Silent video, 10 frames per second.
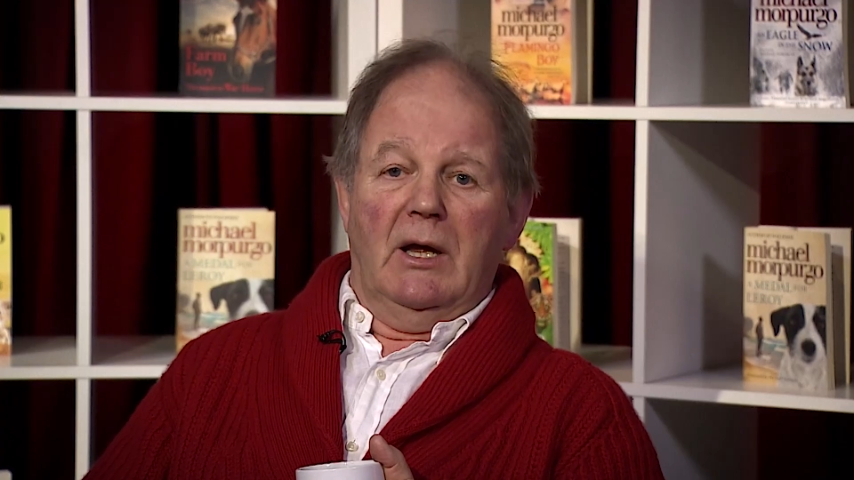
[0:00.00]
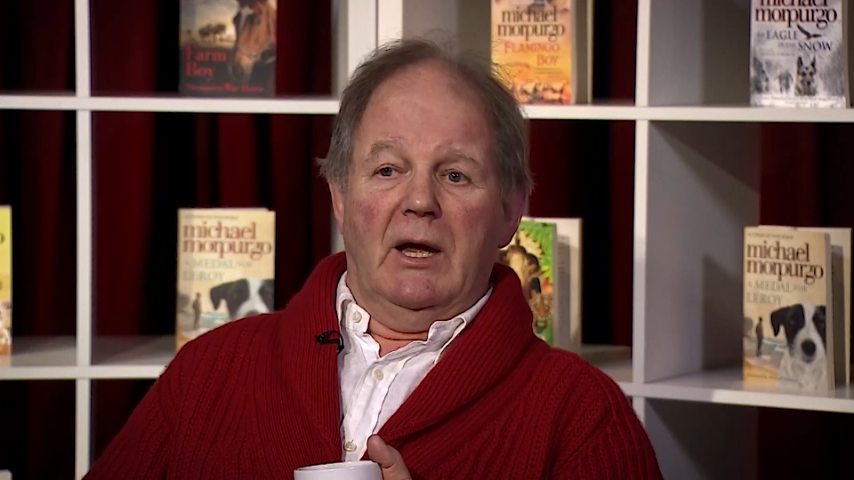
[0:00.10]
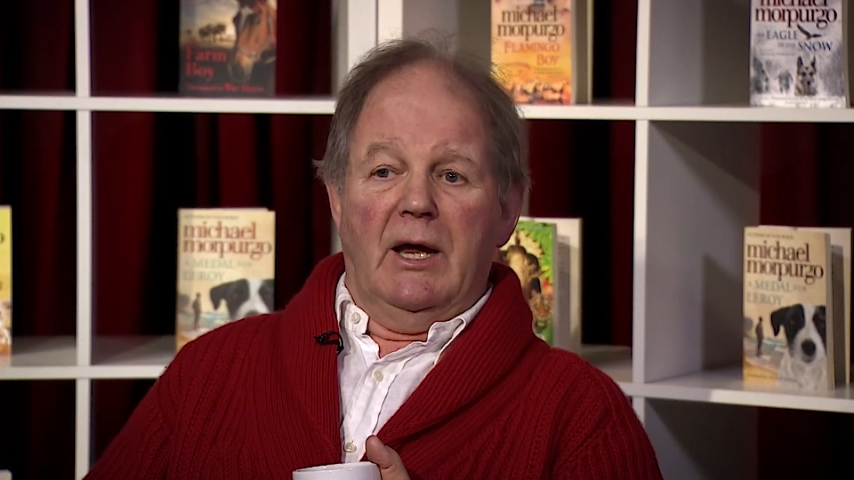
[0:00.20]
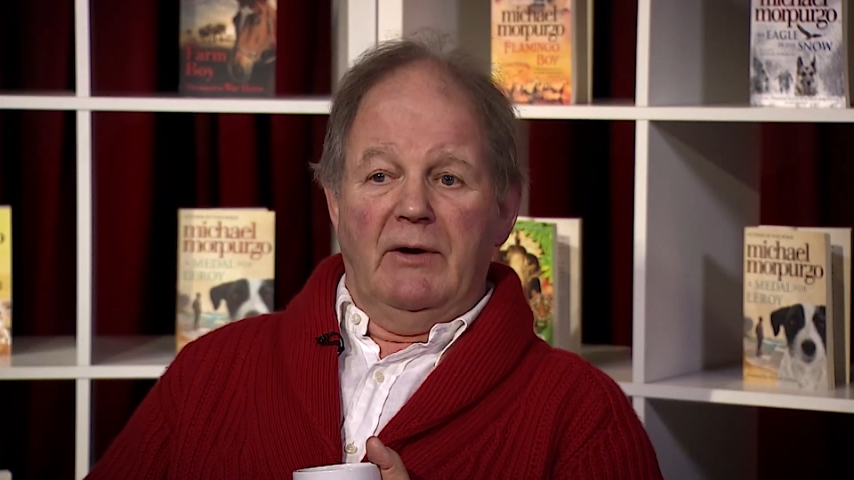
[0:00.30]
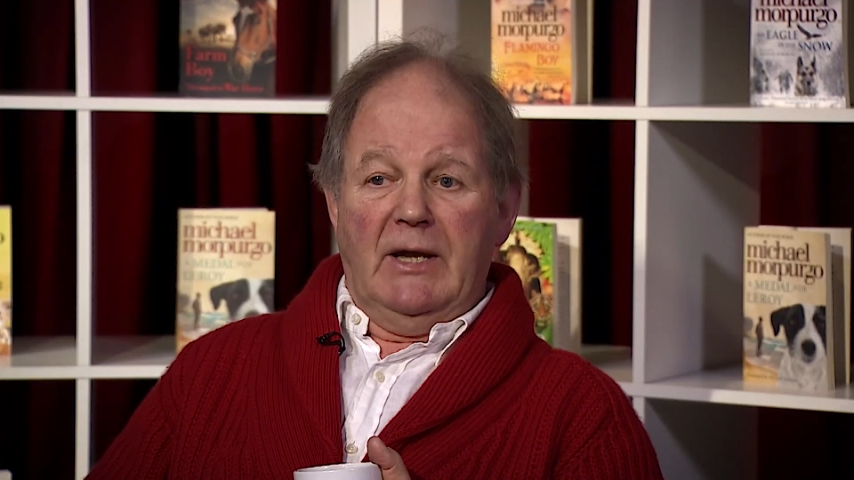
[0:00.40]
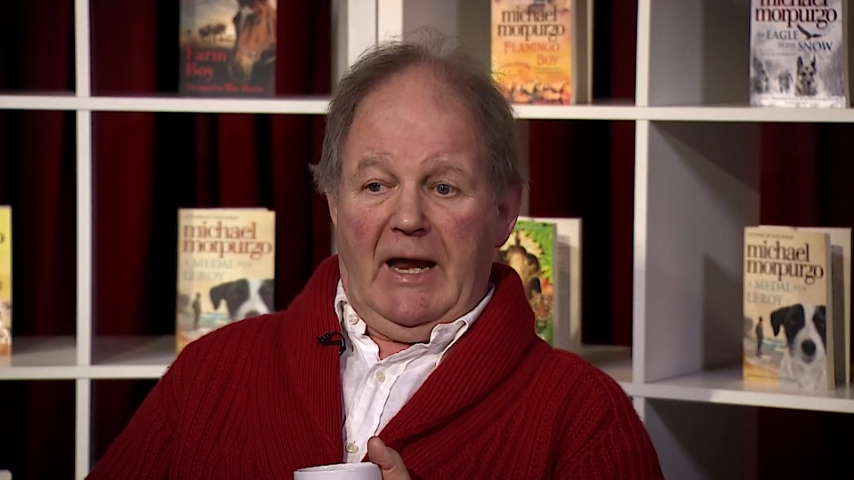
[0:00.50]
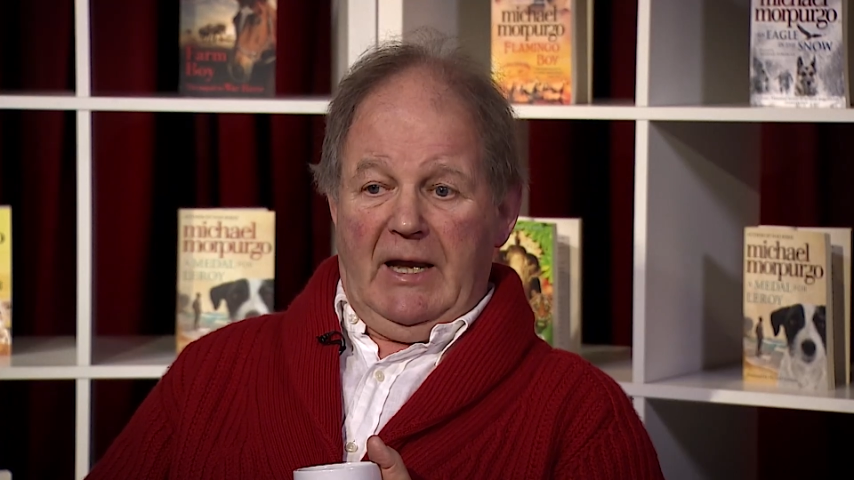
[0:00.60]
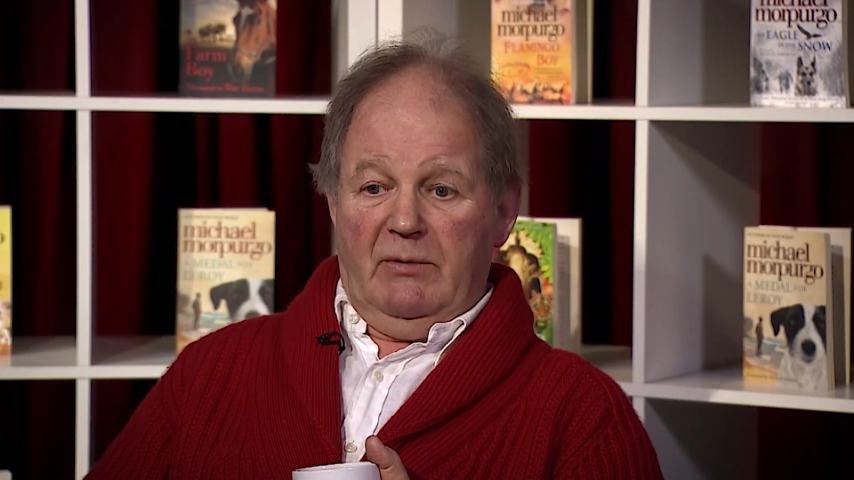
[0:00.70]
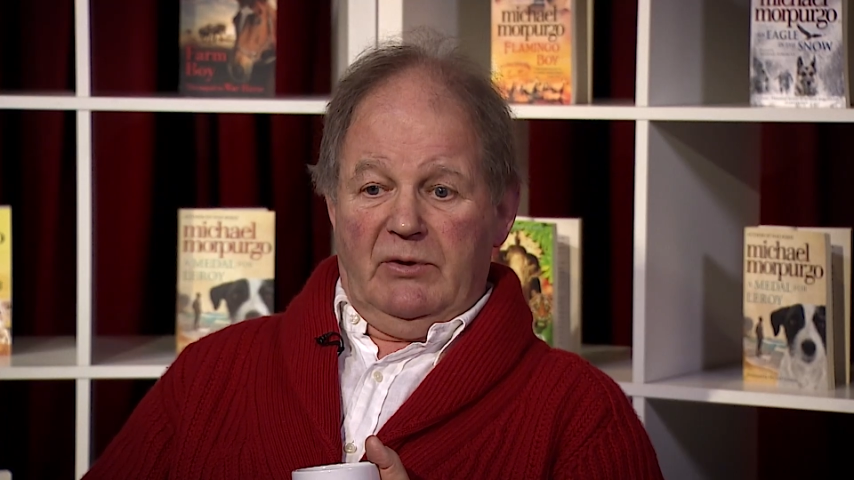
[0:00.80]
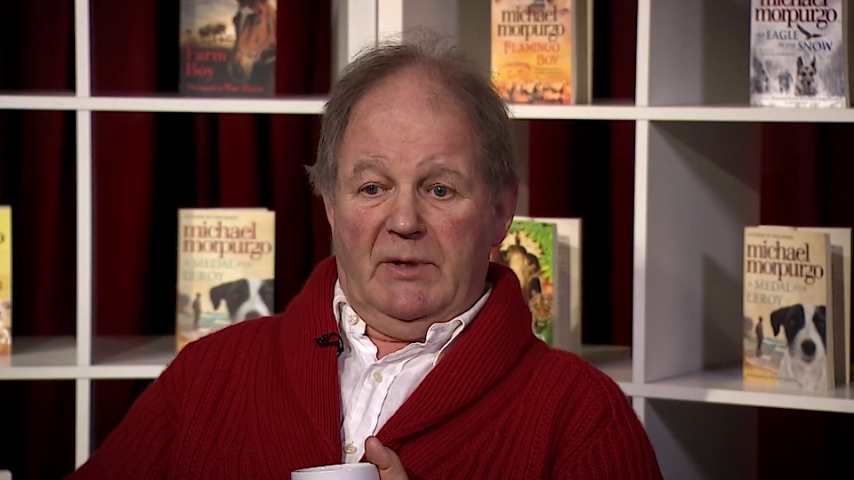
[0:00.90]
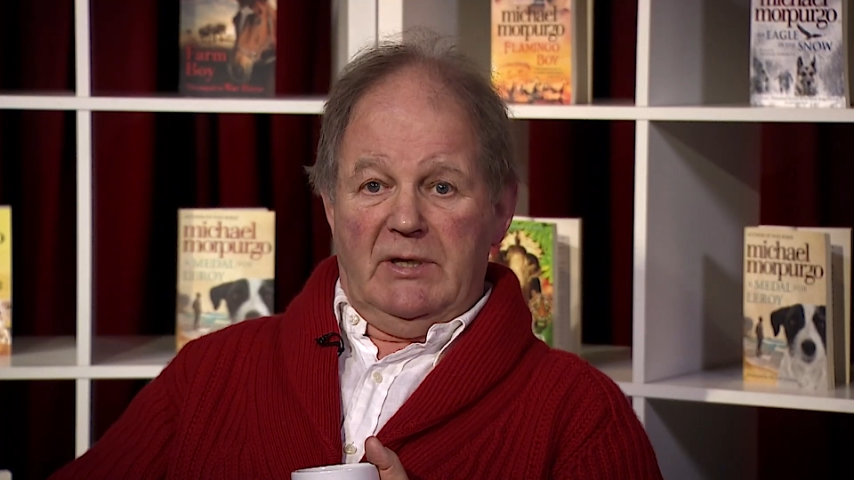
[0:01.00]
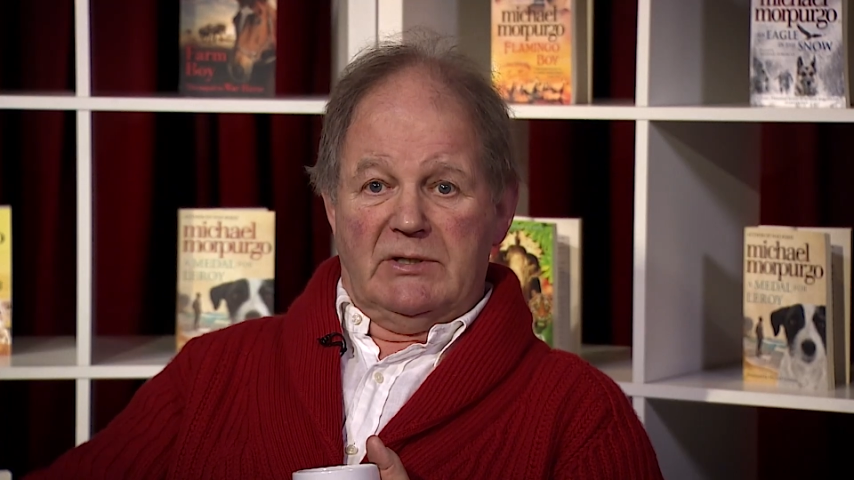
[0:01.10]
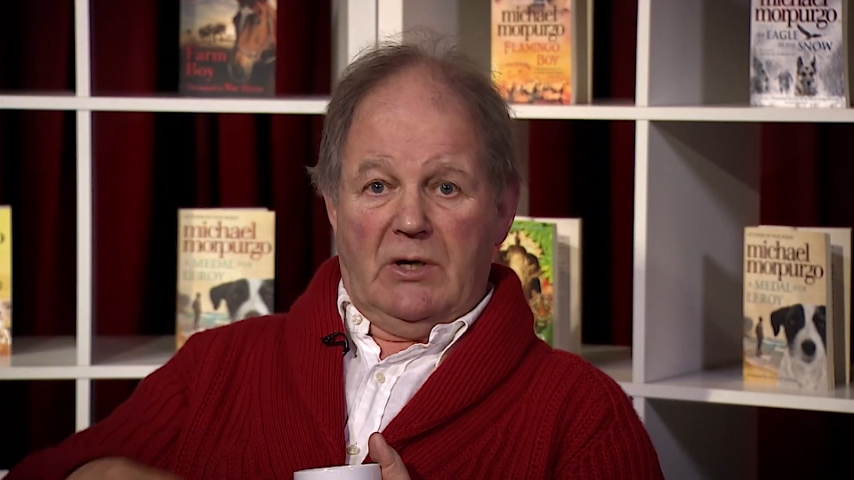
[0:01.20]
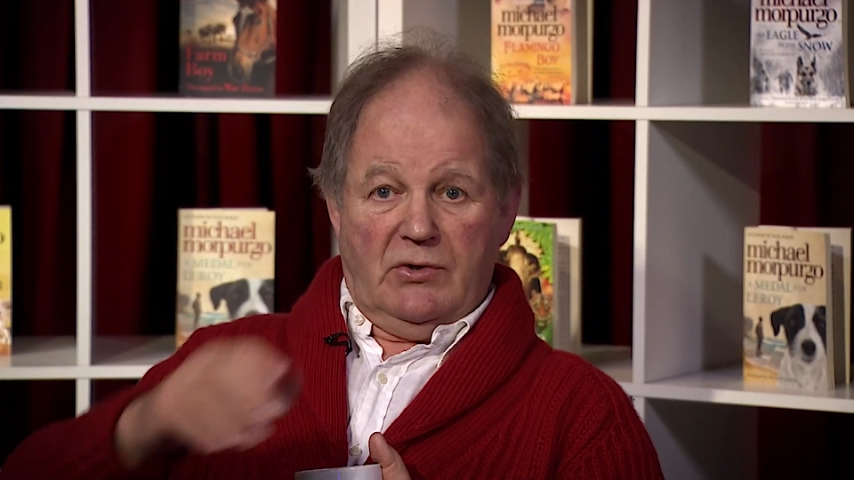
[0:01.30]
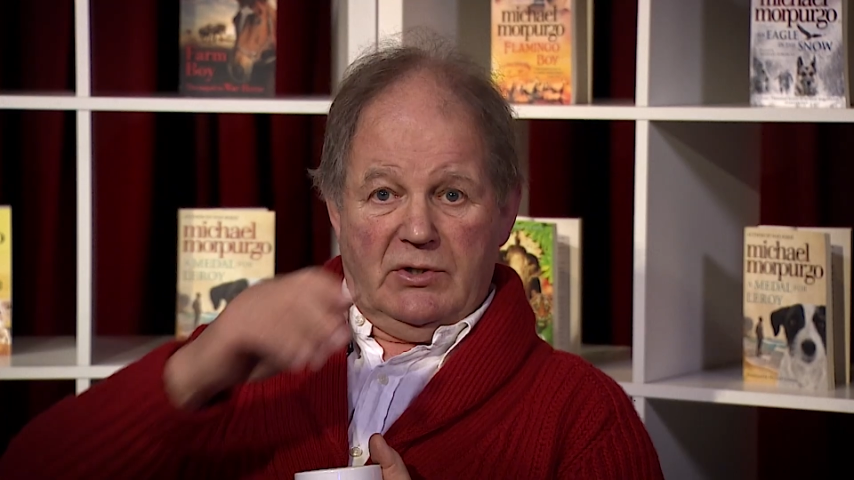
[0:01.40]
Henry Tandy was with his
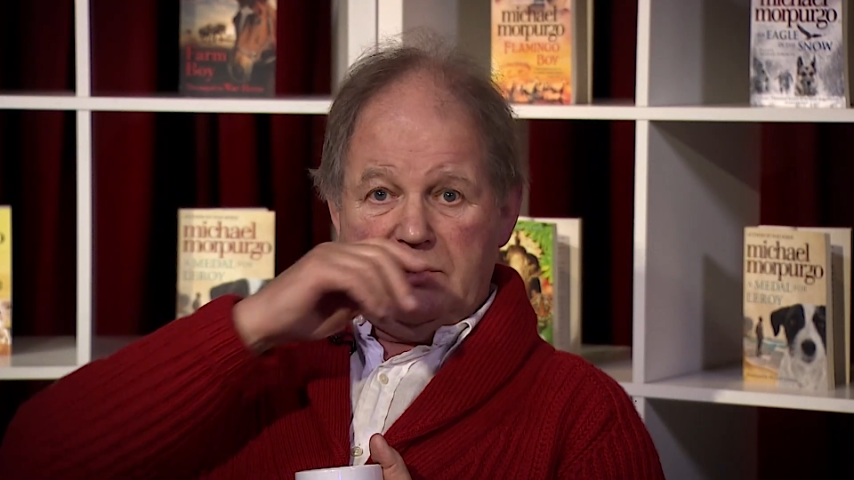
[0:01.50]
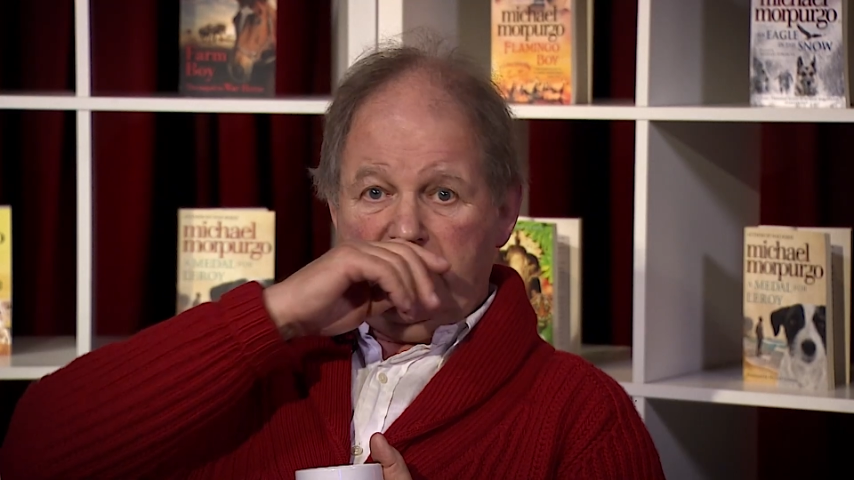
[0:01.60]
soldiers